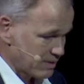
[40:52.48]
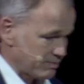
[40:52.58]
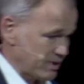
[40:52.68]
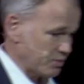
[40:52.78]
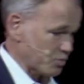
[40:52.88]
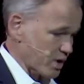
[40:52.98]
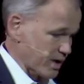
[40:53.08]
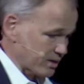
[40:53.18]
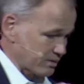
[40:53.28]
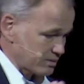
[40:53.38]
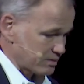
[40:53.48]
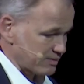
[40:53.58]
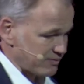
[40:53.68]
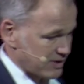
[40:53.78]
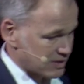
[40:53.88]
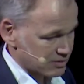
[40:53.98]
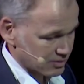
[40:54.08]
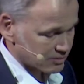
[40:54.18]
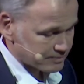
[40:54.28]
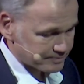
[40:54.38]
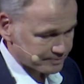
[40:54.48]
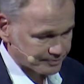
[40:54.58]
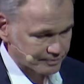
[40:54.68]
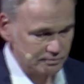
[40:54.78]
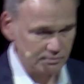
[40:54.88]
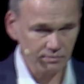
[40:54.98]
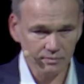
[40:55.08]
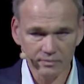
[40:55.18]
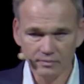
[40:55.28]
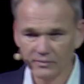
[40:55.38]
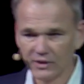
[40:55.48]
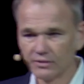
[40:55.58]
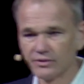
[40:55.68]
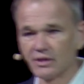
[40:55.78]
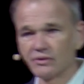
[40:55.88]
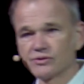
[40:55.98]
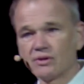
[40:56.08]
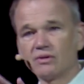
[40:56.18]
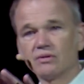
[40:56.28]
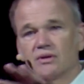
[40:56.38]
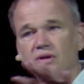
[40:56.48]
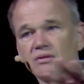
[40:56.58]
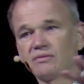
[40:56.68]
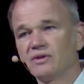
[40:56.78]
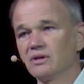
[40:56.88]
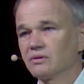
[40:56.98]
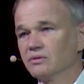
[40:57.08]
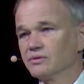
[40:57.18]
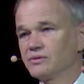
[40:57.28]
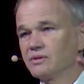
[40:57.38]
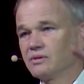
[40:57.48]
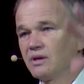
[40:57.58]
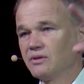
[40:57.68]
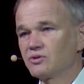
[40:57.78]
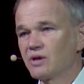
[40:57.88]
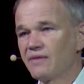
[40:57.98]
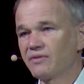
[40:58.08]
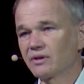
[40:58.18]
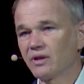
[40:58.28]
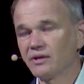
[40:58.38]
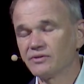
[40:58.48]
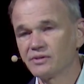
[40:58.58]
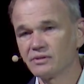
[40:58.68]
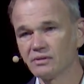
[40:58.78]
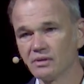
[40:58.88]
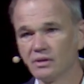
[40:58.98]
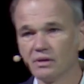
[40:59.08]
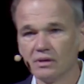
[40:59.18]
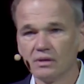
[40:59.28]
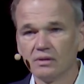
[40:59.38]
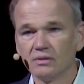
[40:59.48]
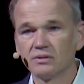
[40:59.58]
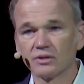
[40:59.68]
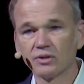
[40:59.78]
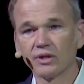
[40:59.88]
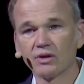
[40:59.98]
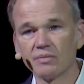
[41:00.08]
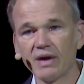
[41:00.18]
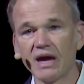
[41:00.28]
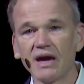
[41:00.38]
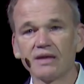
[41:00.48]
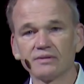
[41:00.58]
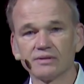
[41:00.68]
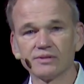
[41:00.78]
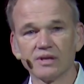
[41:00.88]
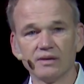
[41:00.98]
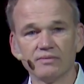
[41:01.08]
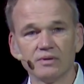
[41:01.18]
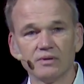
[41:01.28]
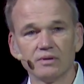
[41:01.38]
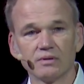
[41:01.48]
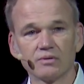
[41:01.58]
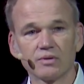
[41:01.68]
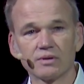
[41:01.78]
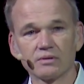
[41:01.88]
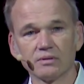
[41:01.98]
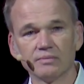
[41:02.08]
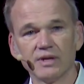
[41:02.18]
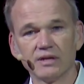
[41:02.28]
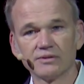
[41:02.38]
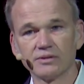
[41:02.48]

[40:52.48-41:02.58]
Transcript: Meanwhile, the vehicle tells all the other vehicles and the traffic lights to clear a path to save critical minutes